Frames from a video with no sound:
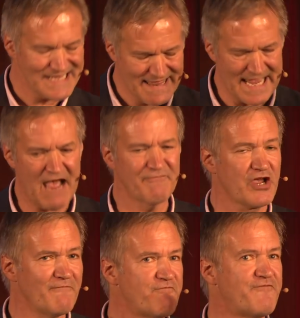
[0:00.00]
They have
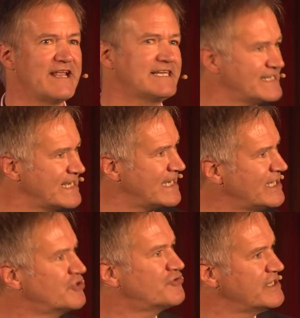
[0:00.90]
conflicting
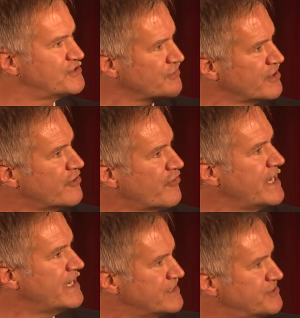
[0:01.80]
interests on the
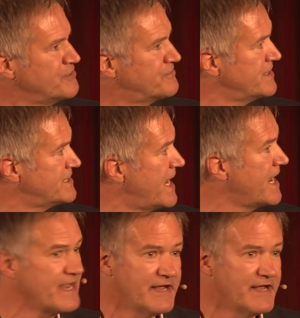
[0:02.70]
great issues of the day.